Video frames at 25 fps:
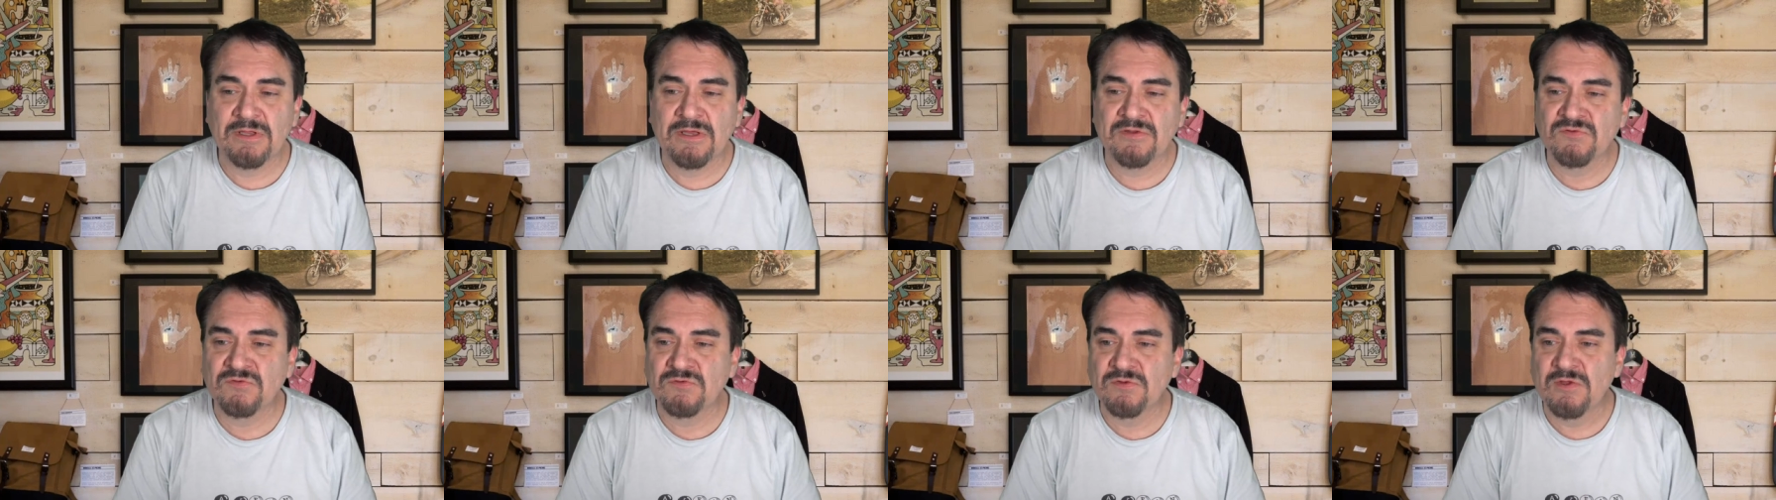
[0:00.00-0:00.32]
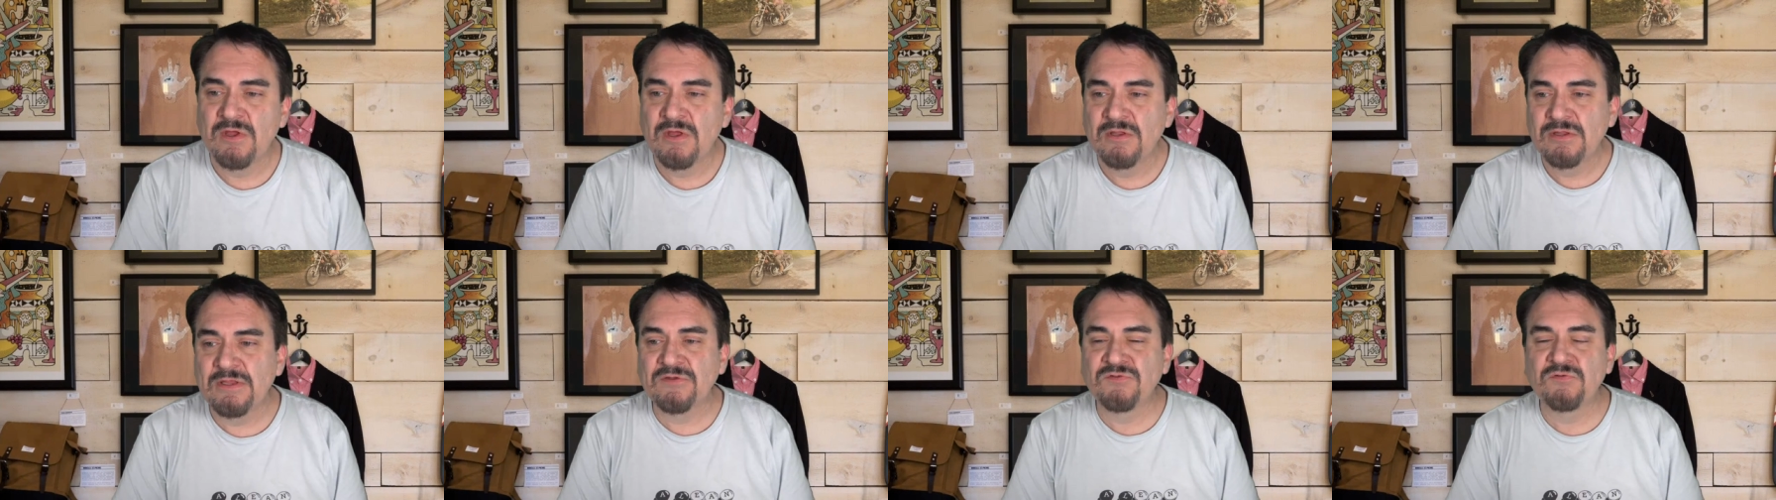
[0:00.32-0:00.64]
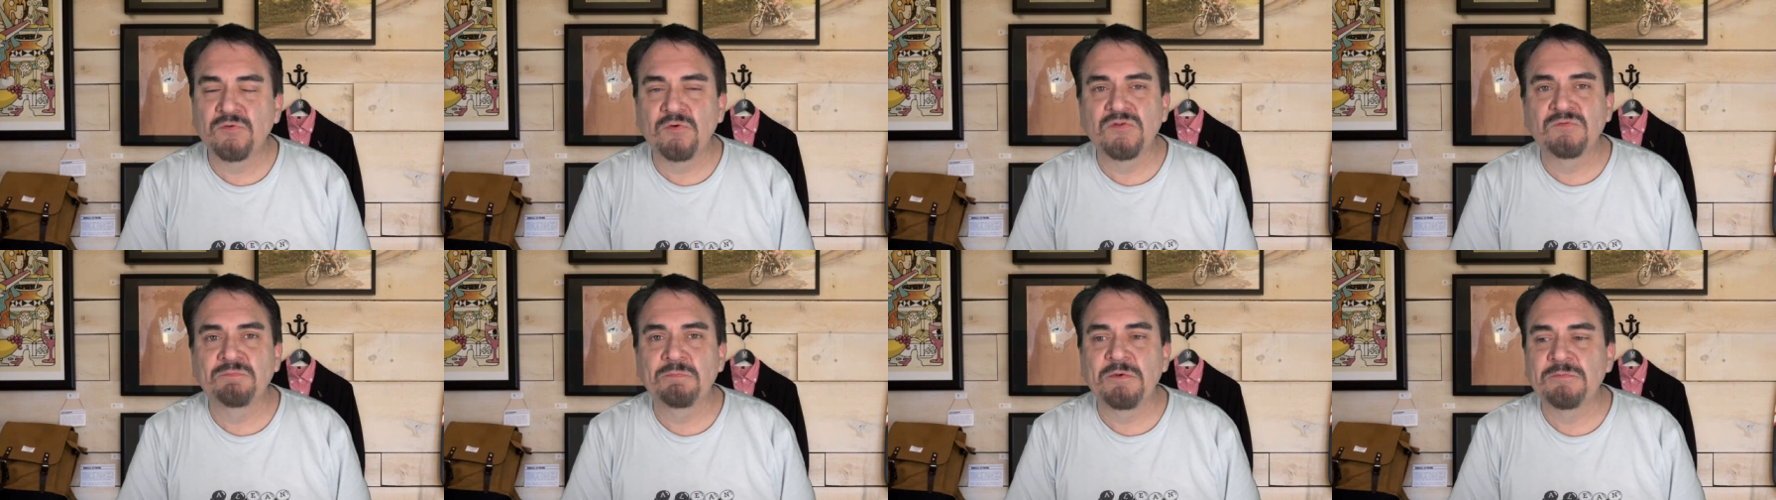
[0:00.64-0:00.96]
That's
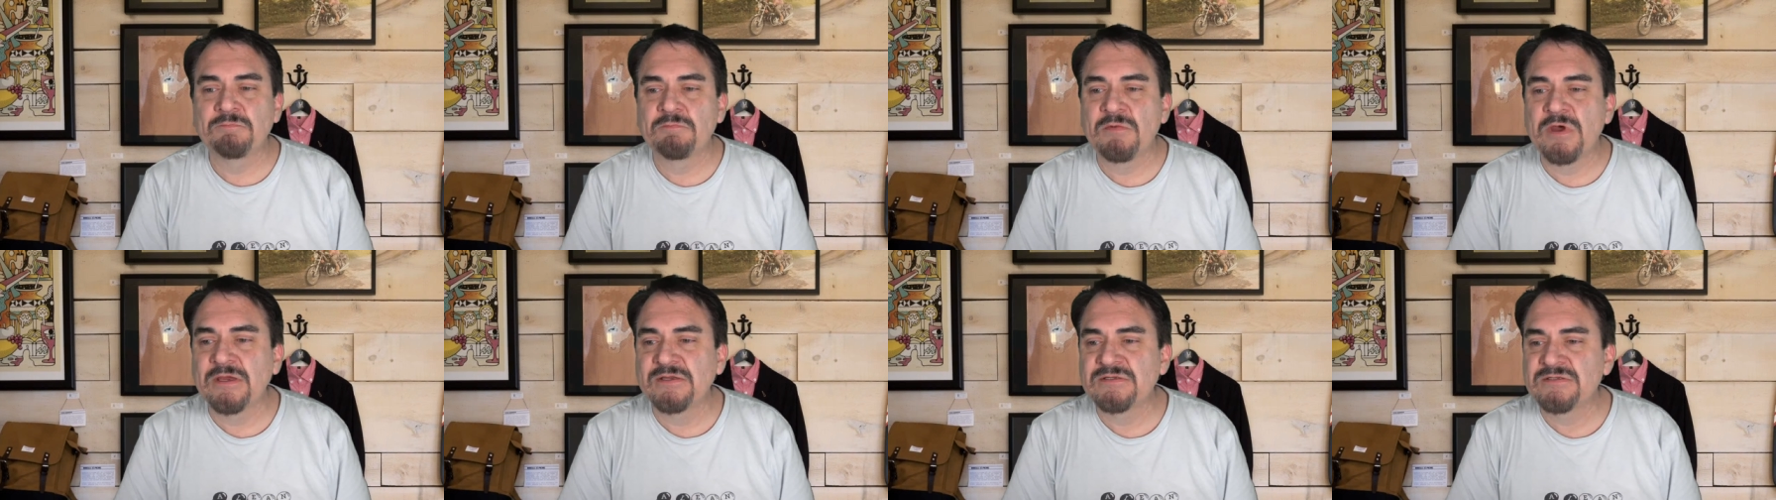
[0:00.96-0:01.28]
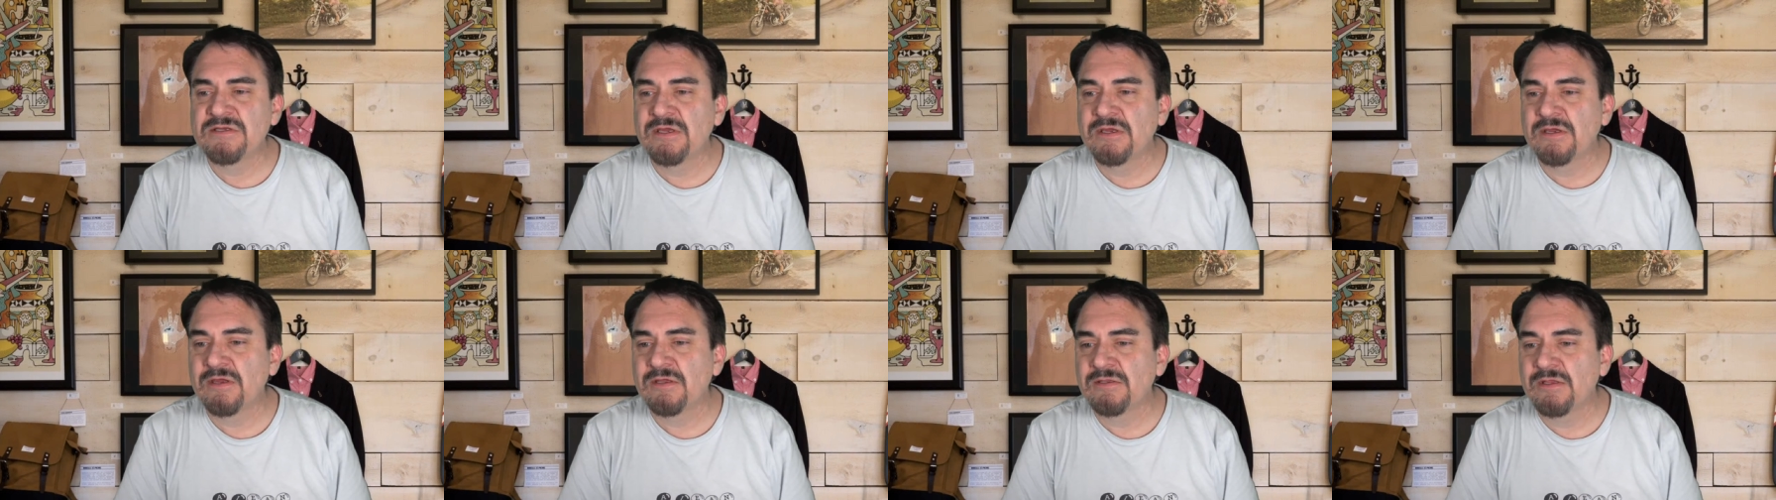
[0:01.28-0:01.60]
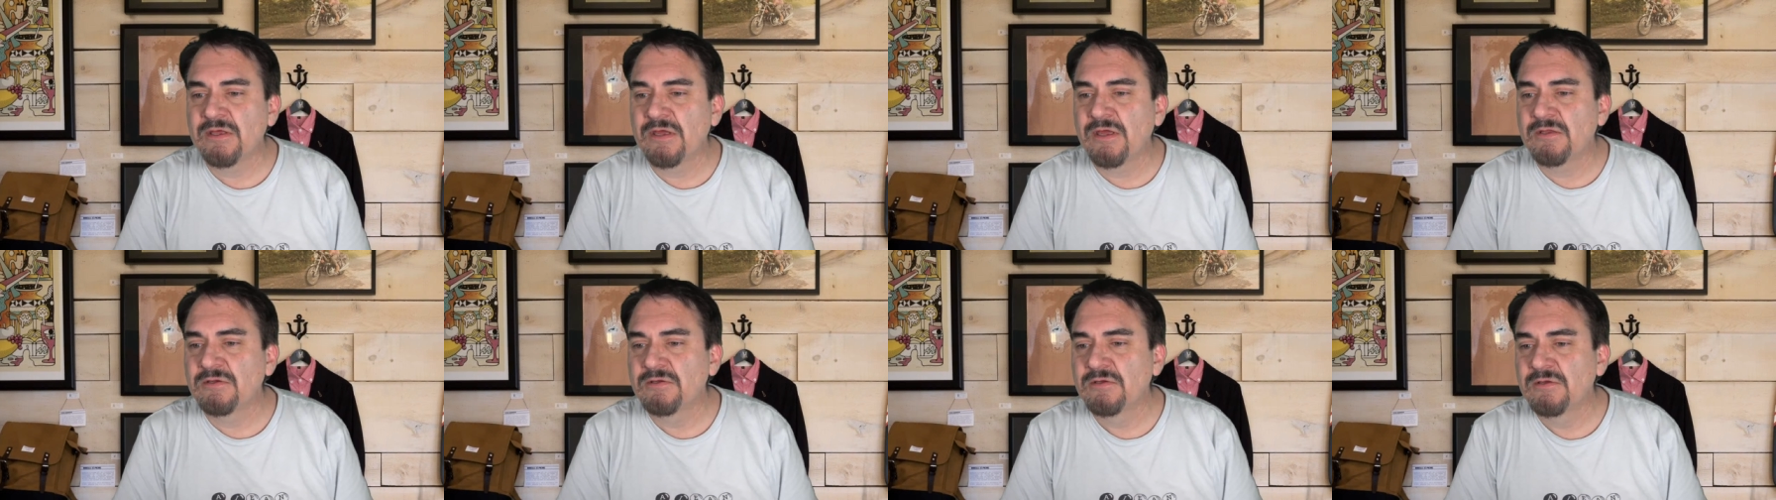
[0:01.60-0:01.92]
always been my take on
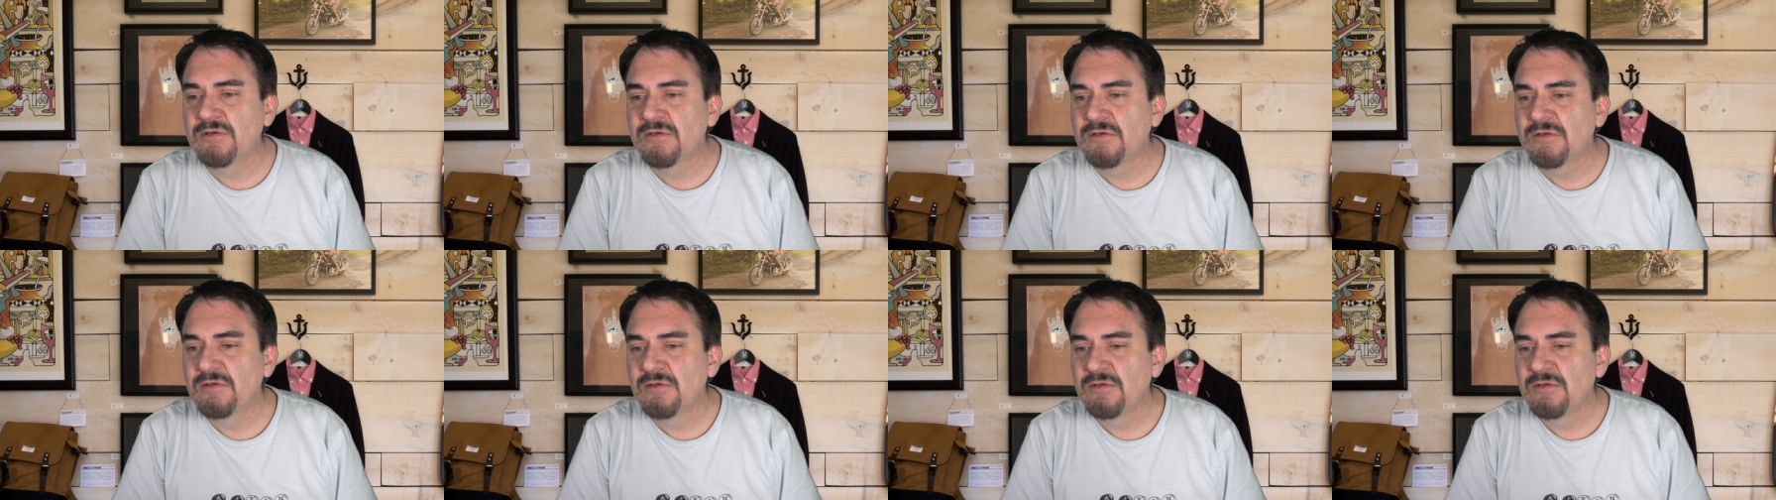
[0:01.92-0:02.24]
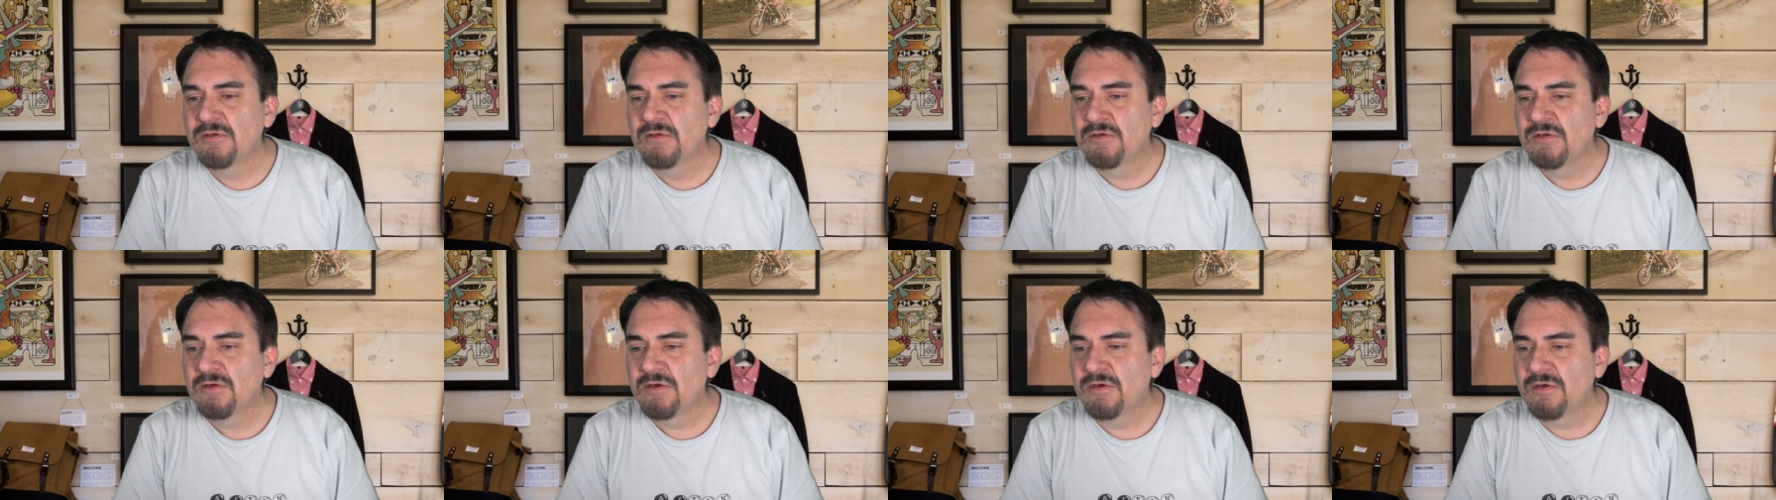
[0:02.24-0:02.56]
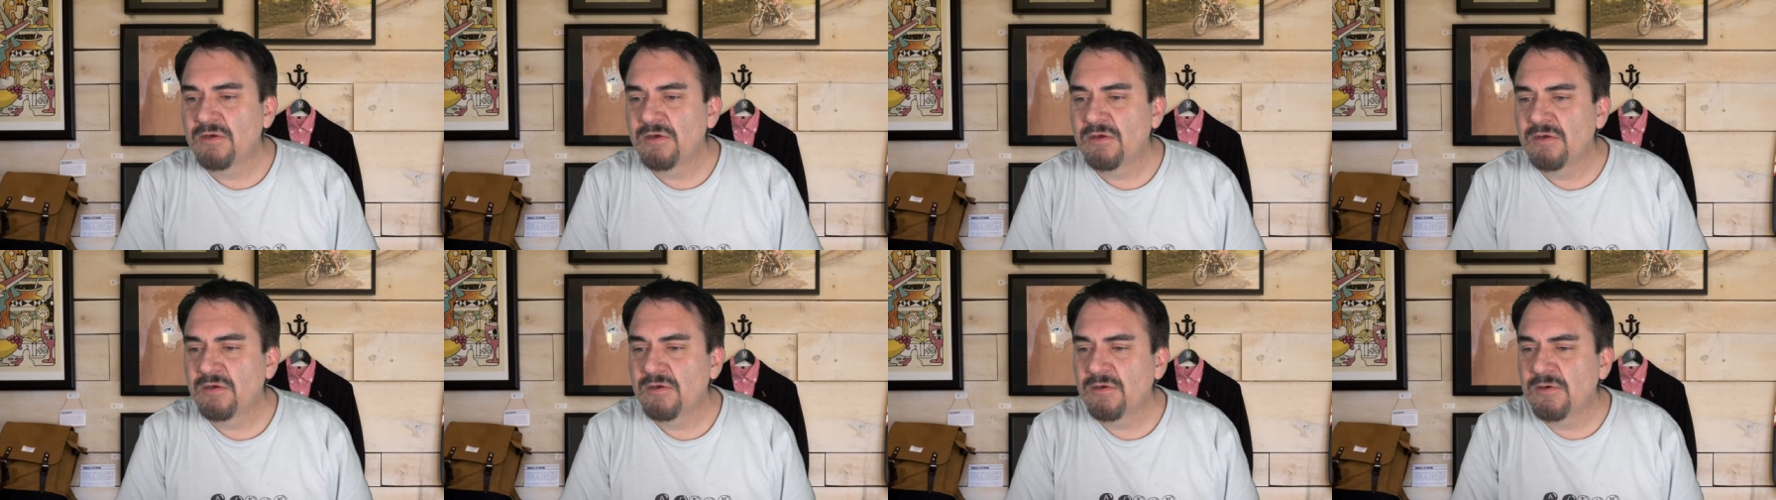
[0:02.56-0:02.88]

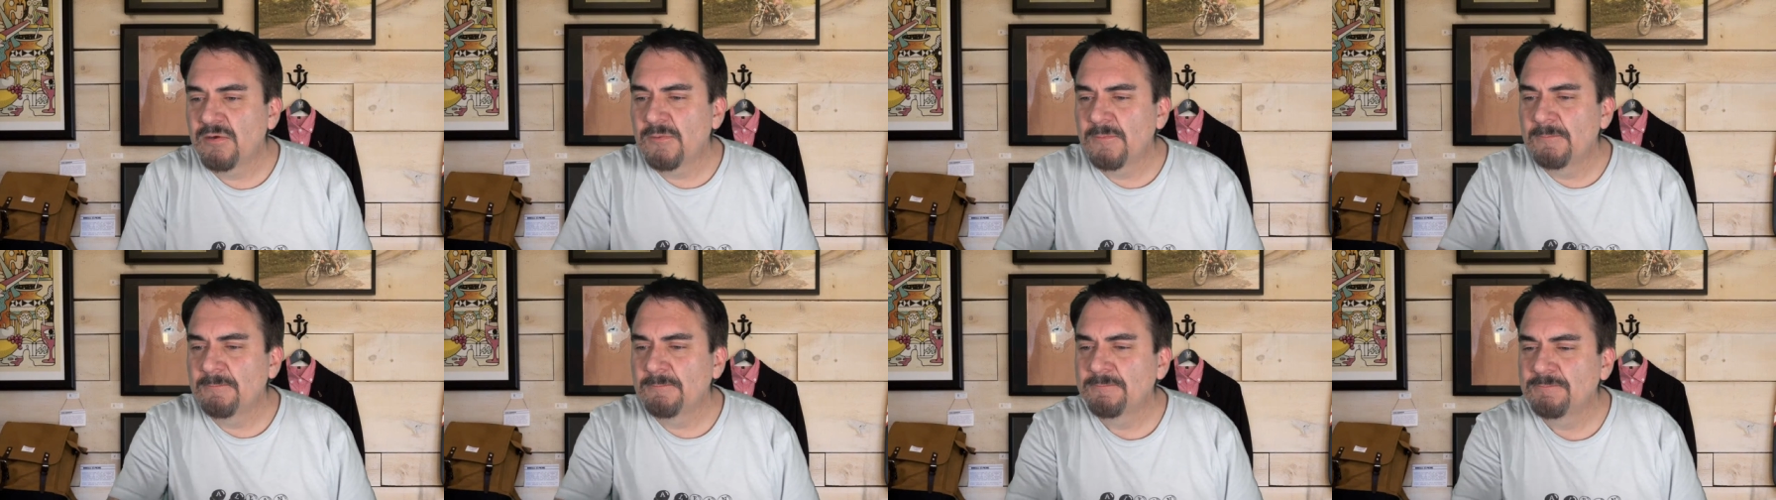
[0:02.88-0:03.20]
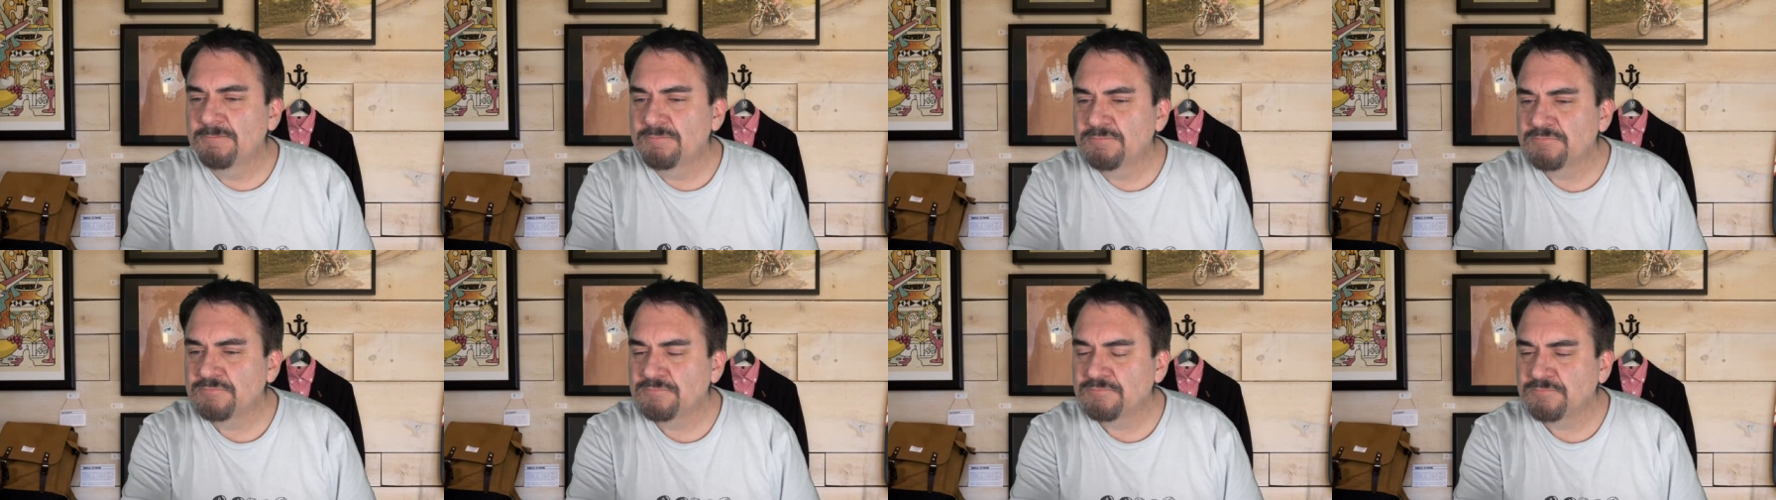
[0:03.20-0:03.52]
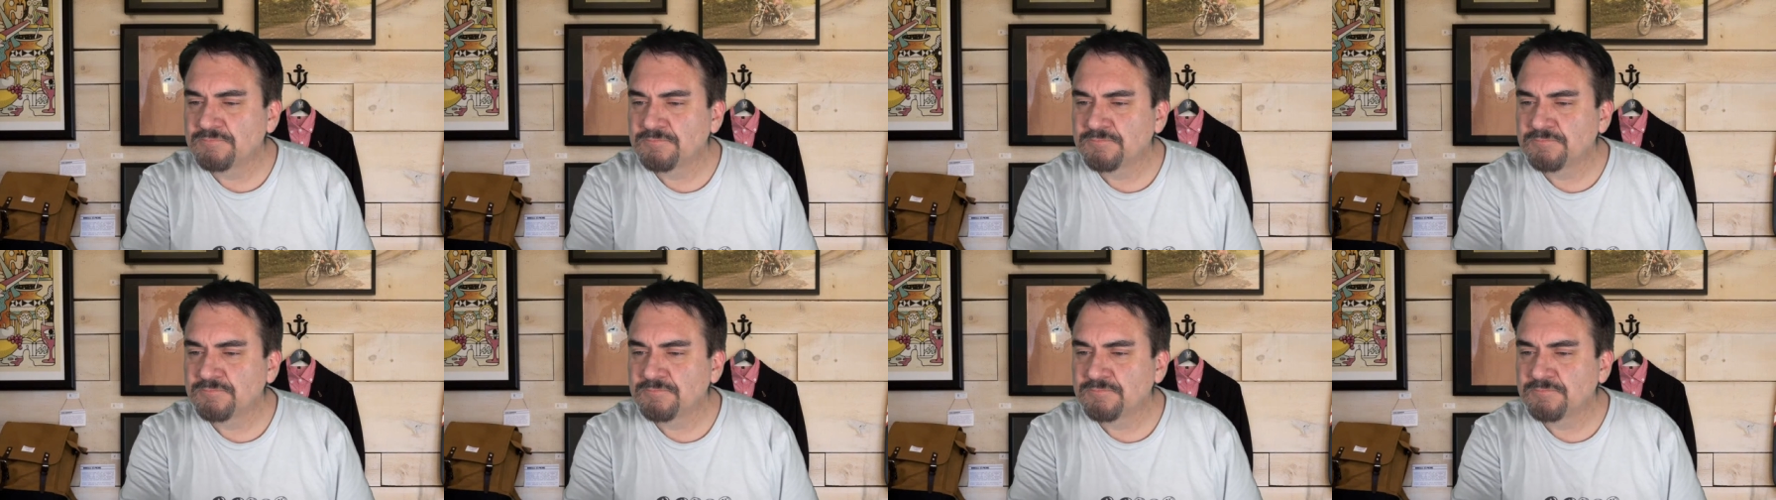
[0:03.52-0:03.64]
that.